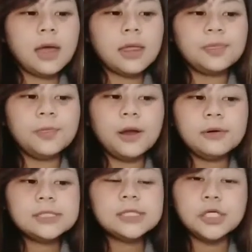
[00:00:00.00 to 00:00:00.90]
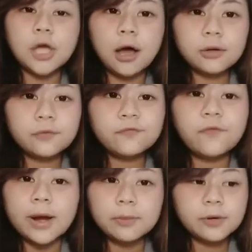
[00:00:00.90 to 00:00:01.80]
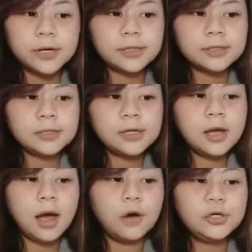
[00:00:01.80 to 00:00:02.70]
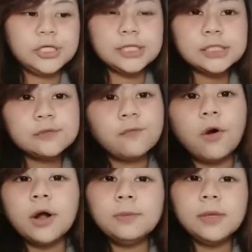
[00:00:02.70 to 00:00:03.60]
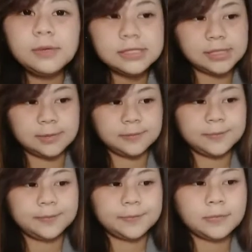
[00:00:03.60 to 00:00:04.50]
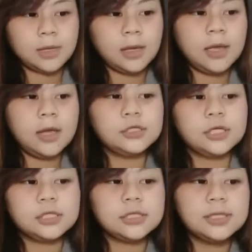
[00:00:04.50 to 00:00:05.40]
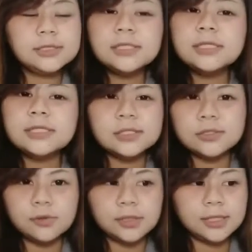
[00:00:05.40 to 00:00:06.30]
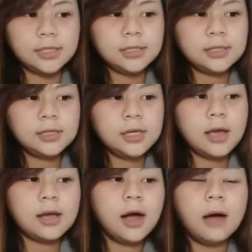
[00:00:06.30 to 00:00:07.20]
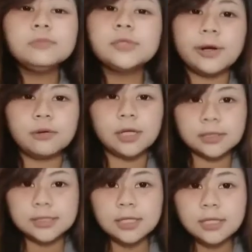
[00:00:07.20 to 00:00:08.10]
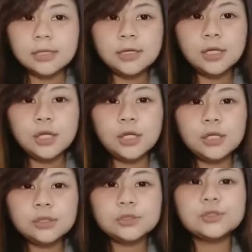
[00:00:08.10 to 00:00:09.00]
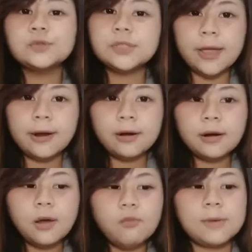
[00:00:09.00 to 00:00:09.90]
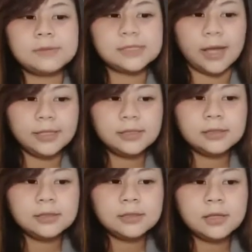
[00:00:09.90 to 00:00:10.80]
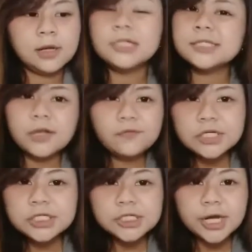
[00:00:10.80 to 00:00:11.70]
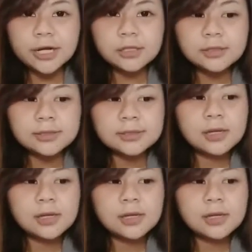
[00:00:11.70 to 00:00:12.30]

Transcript: There is a young, vibrant audience for BBC that doesn't necessarily come directly to their website, television channels,